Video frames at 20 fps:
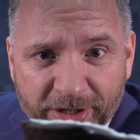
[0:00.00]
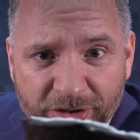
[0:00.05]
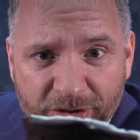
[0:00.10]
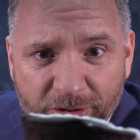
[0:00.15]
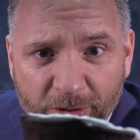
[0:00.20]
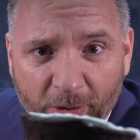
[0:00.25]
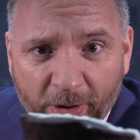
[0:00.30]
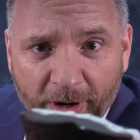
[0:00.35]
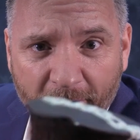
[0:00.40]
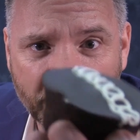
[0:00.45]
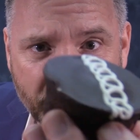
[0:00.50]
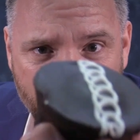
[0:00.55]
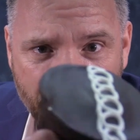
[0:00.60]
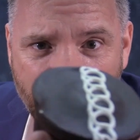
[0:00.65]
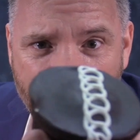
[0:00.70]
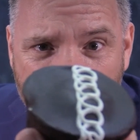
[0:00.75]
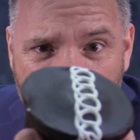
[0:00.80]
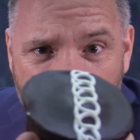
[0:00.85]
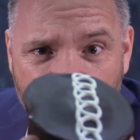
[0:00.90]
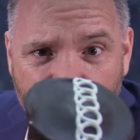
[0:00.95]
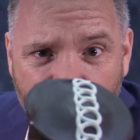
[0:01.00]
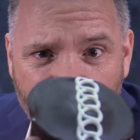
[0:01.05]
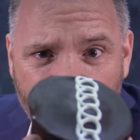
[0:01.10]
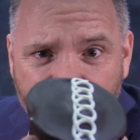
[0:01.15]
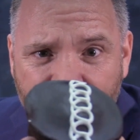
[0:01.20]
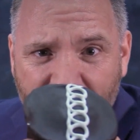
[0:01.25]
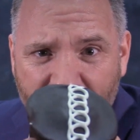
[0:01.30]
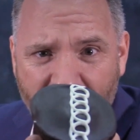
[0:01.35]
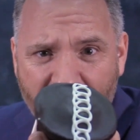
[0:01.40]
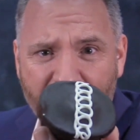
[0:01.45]
Shortcut, maybe you know
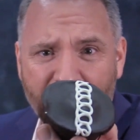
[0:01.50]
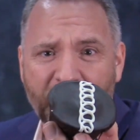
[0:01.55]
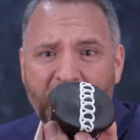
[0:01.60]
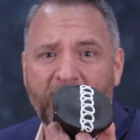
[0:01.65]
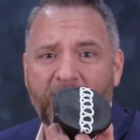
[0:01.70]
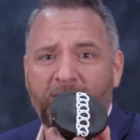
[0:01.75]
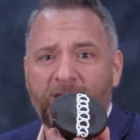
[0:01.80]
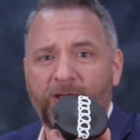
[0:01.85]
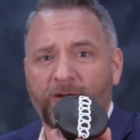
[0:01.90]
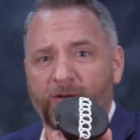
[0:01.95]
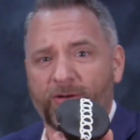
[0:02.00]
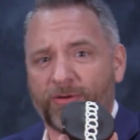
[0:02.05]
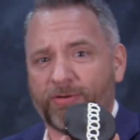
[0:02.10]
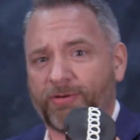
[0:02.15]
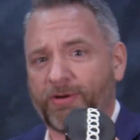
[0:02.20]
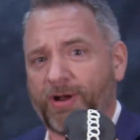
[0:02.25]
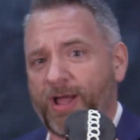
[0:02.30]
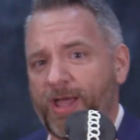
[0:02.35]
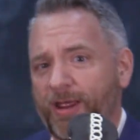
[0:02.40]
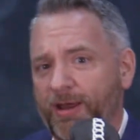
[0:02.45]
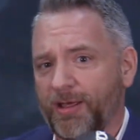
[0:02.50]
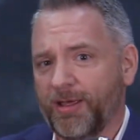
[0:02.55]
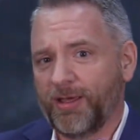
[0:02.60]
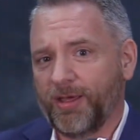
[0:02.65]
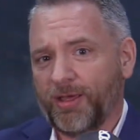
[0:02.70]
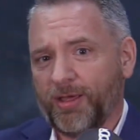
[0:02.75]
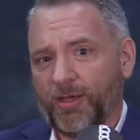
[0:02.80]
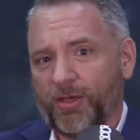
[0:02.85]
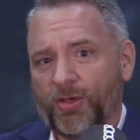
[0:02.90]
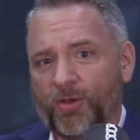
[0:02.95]
this guy right here, right?
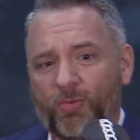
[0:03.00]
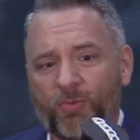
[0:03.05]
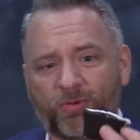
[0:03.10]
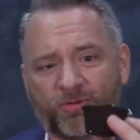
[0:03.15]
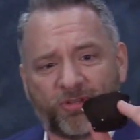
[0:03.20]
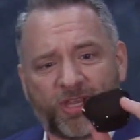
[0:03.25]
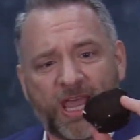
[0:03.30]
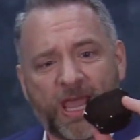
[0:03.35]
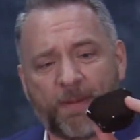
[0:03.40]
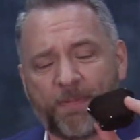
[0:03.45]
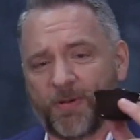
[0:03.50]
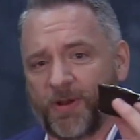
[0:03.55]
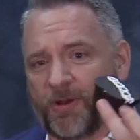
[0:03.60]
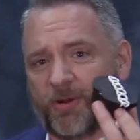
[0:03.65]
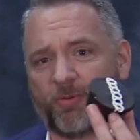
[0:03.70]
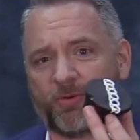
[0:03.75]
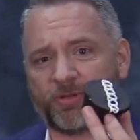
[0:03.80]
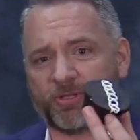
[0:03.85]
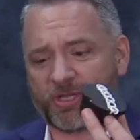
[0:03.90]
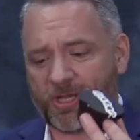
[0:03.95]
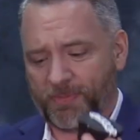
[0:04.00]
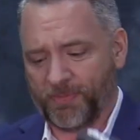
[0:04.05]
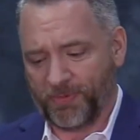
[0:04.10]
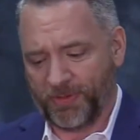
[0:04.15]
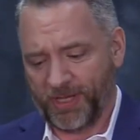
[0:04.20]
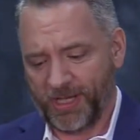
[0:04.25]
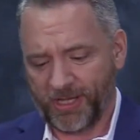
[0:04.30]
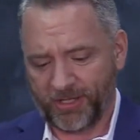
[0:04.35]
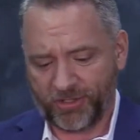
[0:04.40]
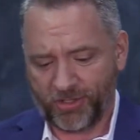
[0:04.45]
What's happening? What's up with
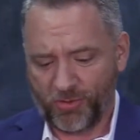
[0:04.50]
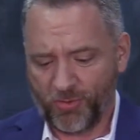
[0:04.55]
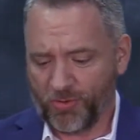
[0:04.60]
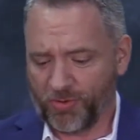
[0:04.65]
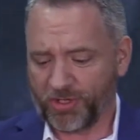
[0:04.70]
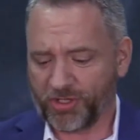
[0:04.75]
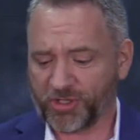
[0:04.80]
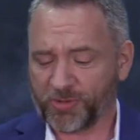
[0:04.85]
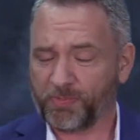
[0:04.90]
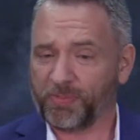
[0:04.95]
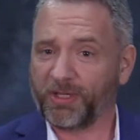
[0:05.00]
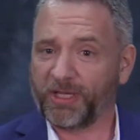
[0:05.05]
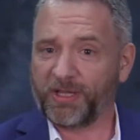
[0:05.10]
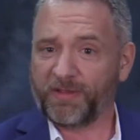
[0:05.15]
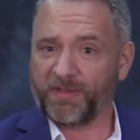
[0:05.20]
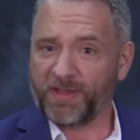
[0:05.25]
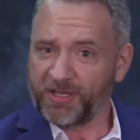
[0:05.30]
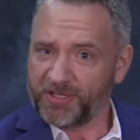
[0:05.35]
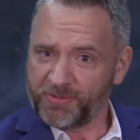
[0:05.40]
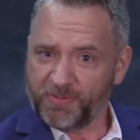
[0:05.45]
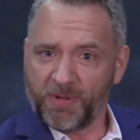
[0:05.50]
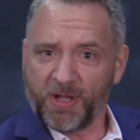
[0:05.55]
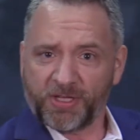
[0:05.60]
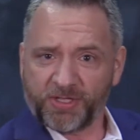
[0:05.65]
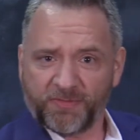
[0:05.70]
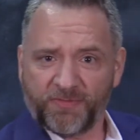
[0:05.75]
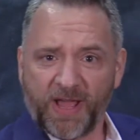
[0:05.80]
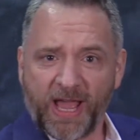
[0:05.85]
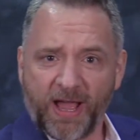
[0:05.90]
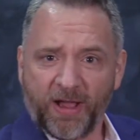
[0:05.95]
this? You want to split this much
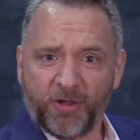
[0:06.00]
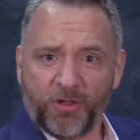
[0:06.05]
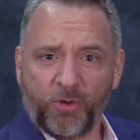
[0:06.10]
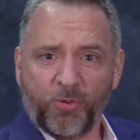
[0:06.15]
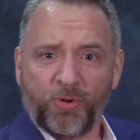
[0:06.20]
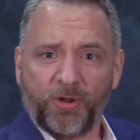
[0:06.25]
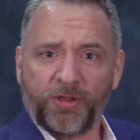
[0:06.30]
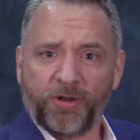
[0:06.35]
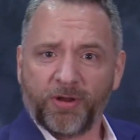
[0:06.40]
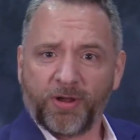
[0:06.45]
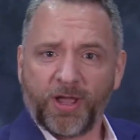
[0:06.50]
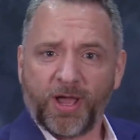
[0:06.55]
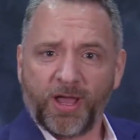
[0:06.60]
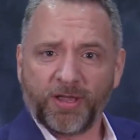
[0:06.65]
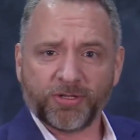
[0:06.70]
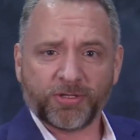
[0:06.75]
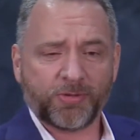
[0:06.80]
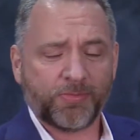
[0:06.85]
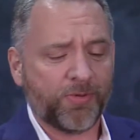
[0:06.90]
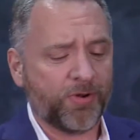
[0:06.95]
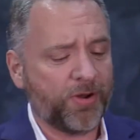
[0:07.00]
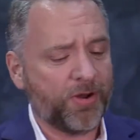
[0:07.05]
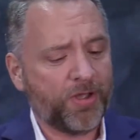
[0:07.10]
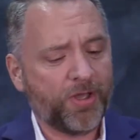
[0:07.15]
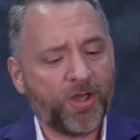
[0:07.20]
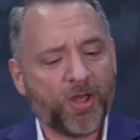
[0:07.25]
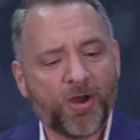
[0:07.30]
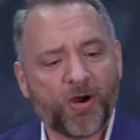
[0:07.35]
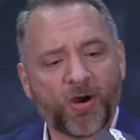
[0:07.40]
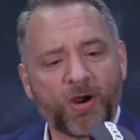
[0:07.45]
value with your customer?
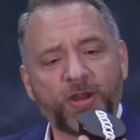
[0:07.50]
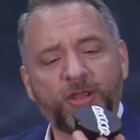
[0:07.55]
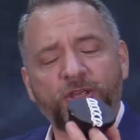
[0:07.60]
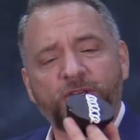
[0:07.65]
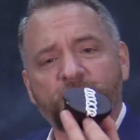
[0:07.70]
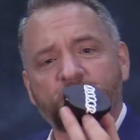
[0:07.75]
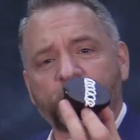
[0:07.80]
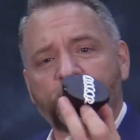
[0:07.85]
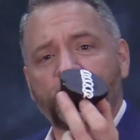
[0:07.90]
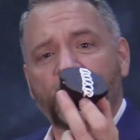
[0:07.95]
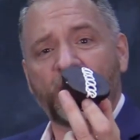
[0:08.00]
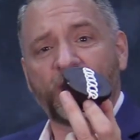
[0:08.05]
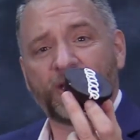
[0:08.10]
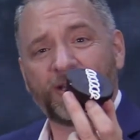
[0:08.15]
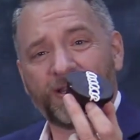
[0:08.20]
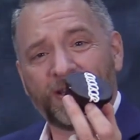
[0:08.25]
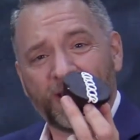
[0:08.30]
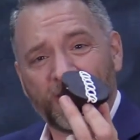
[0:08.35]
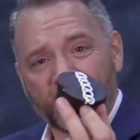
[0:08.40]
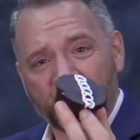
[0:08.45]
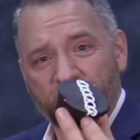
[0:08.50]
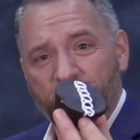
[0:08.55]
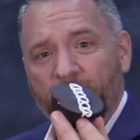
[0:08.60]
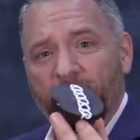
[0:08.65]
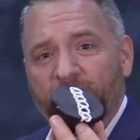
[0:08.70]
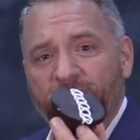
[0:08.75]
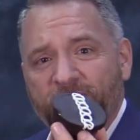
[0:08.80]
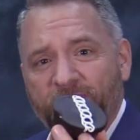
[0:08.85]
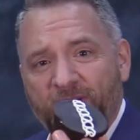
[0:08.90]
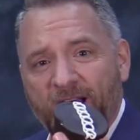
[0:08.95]
Or are you splitting this
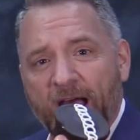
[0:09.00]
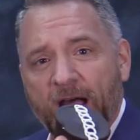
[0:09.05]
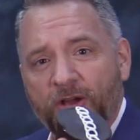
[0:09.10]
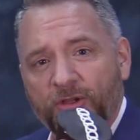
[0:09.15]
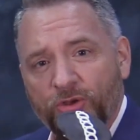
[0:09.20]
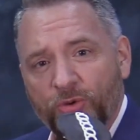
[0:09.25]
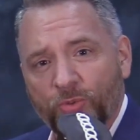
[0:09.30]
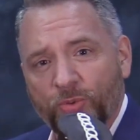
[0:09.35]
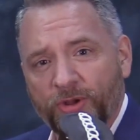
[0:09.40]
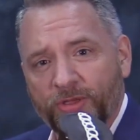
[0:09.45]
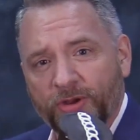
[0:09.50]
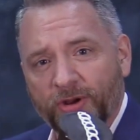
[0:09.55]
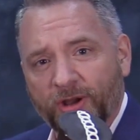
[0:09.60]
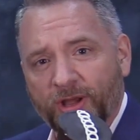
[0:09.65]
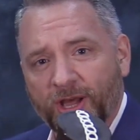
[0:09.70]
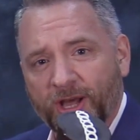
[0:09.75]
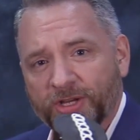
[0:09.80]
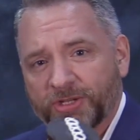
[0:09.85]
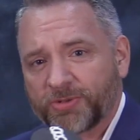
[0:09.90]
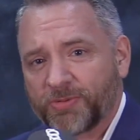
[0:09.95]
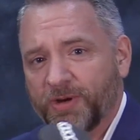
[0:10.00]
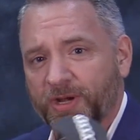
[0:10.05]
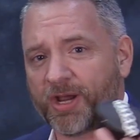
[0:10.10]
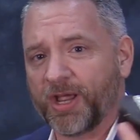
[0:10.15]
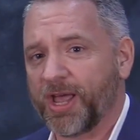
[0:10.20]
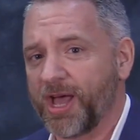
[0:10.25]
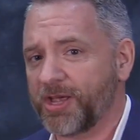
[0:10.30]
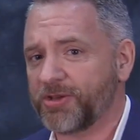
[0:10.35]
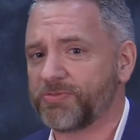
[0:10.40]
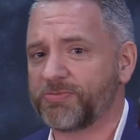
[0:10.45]
much value with your customer and your
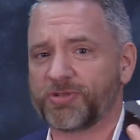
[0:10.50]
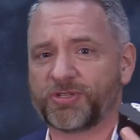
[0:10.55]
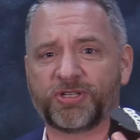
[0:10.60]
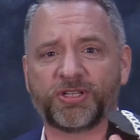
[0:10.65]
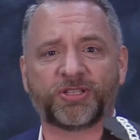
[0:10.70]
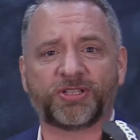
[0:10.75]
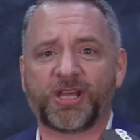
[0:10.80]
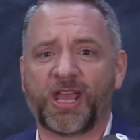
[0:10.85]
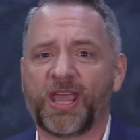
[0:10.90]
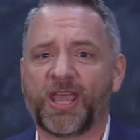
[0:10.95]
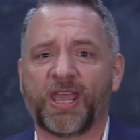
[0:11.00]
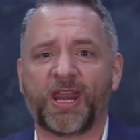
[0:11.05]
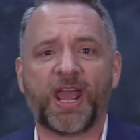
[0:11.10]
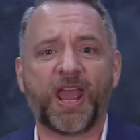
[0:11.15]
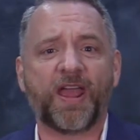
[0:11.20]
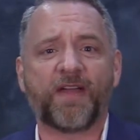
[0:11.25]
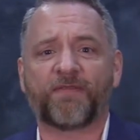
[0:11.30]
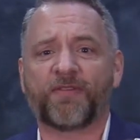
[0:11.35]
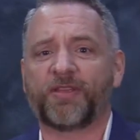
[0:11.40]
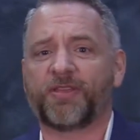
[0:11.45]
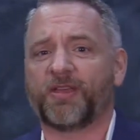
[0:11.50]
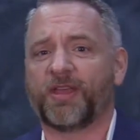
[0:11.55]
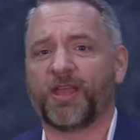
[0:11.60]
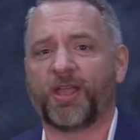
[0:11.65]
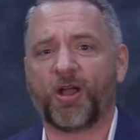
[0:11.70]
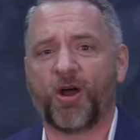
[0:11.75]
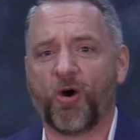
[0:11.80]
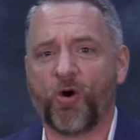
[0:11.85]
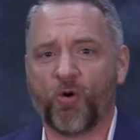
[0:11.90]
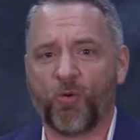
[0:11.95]
customer's just taking everything
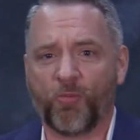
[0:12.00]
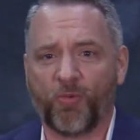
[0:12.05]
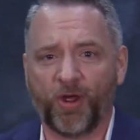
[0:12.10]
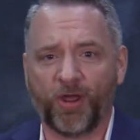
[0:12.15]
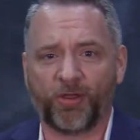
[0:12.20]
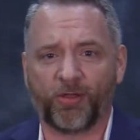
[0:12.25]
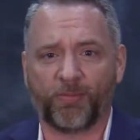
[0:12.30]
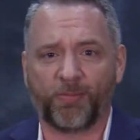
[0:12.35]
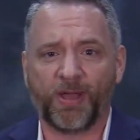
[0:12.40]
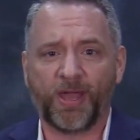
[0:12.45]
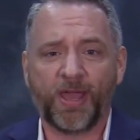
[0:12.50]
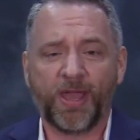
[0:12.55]
home with them?